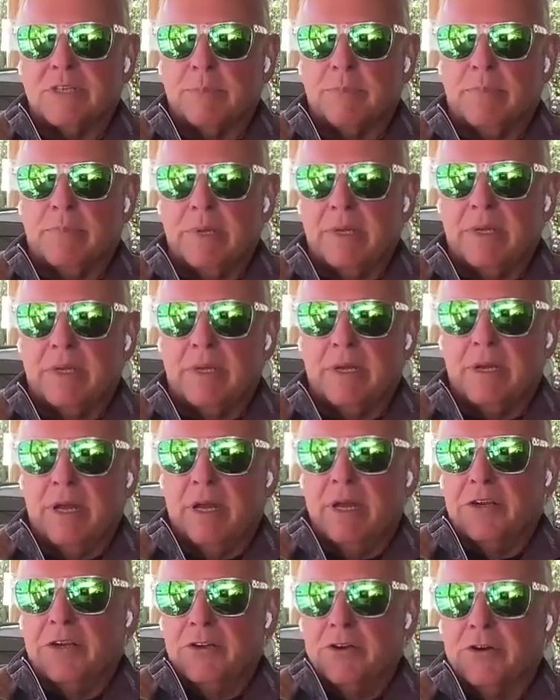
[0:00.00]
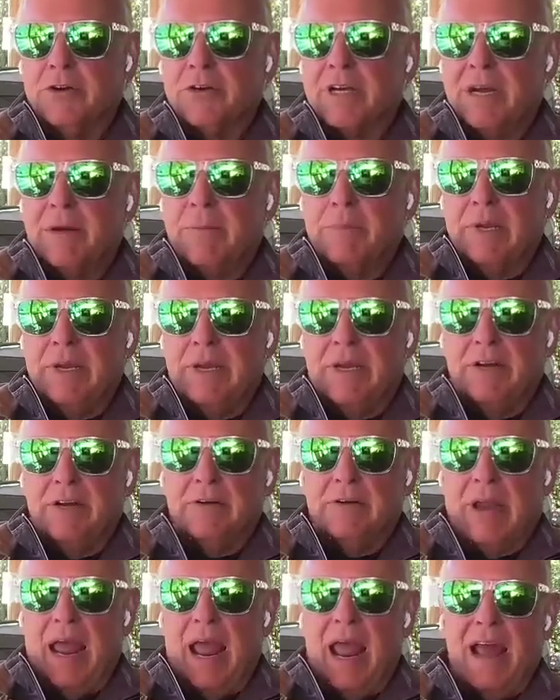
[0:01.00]
to be. You're coming
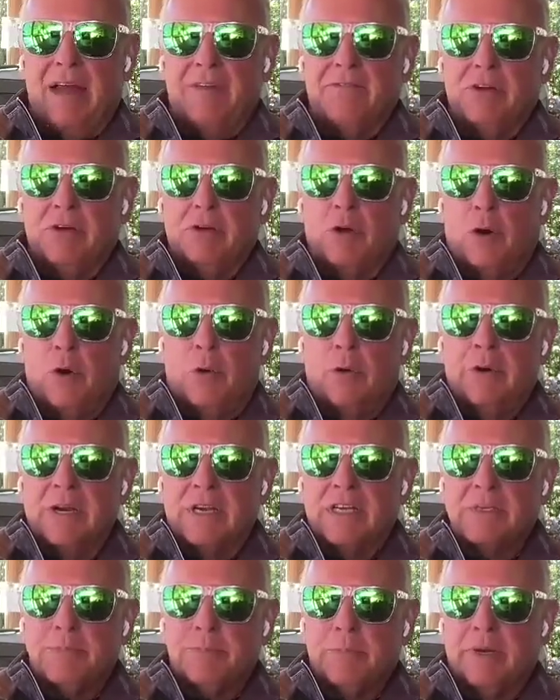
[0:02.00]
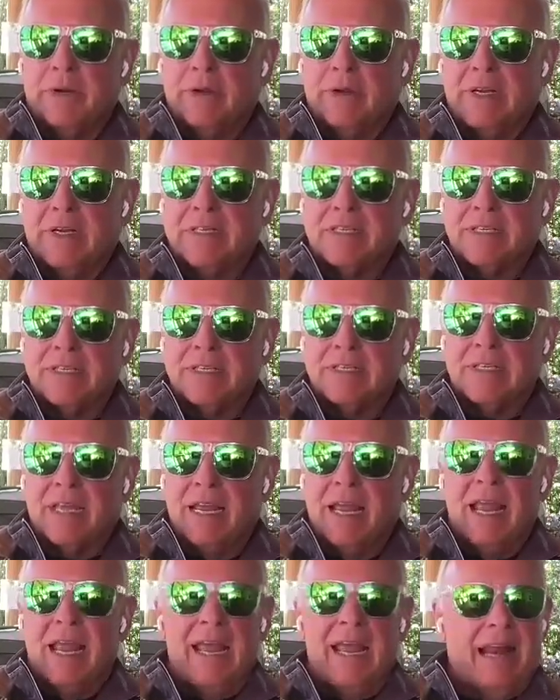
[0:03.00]
here to have your own experiences.
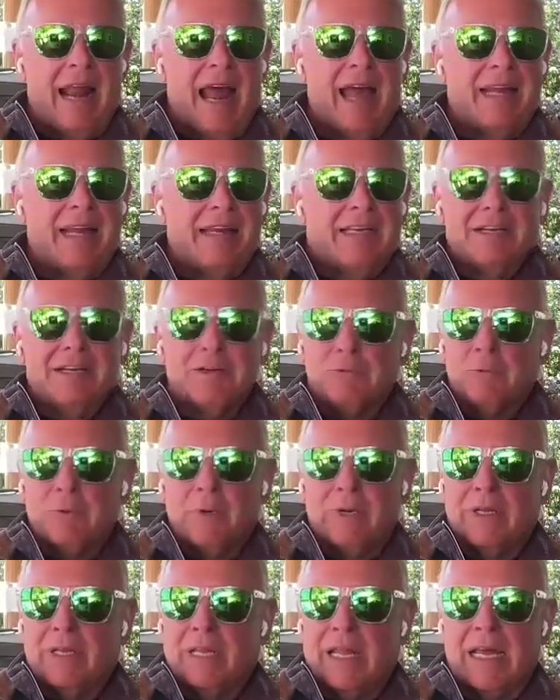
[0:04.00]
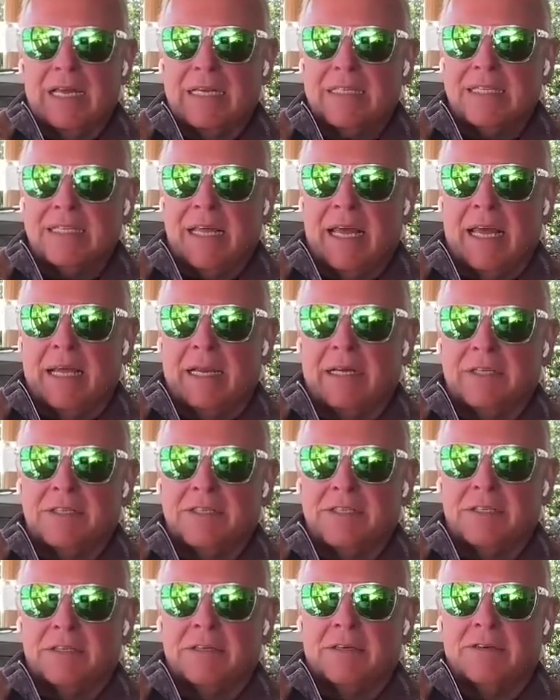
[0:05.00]
And I didn't realize that
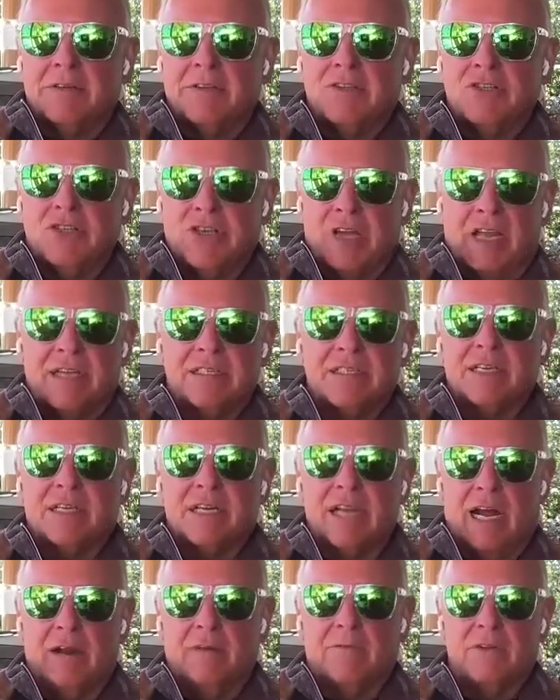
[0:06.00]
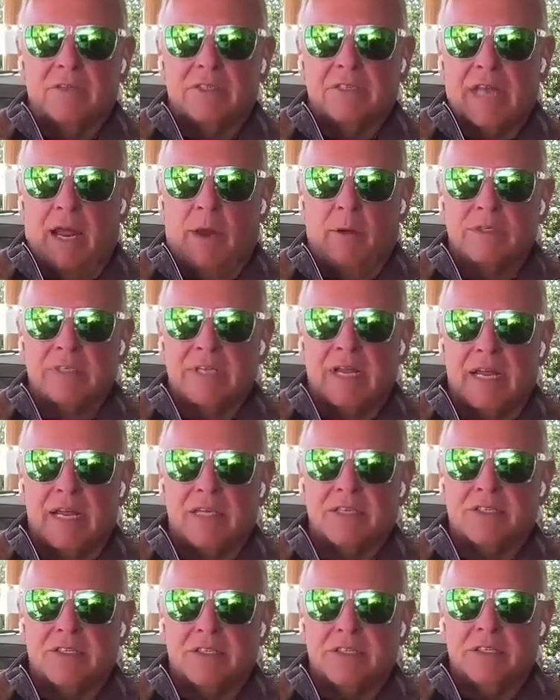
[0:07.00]
until the Shasta conference. I was
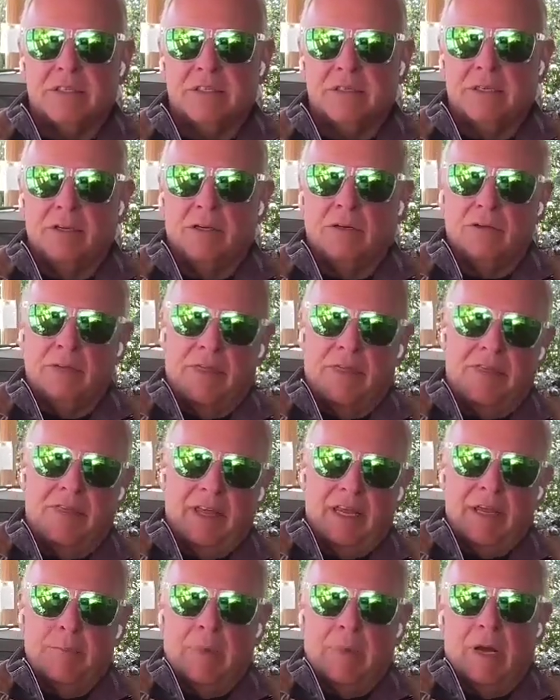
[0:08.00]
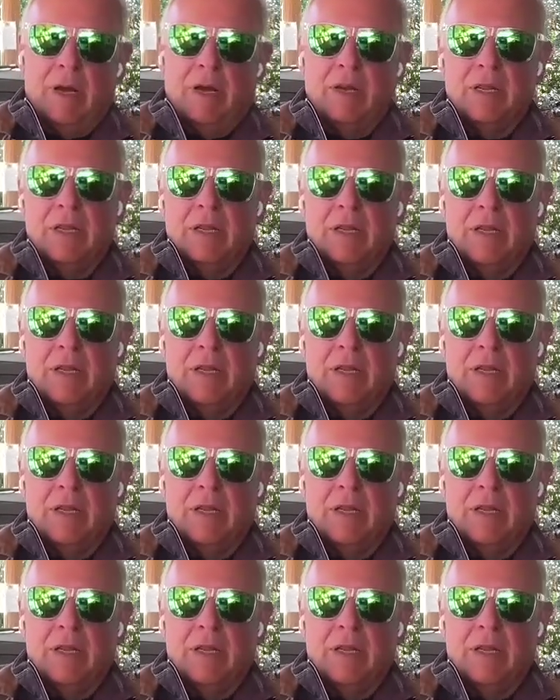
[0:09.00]
asked to, think about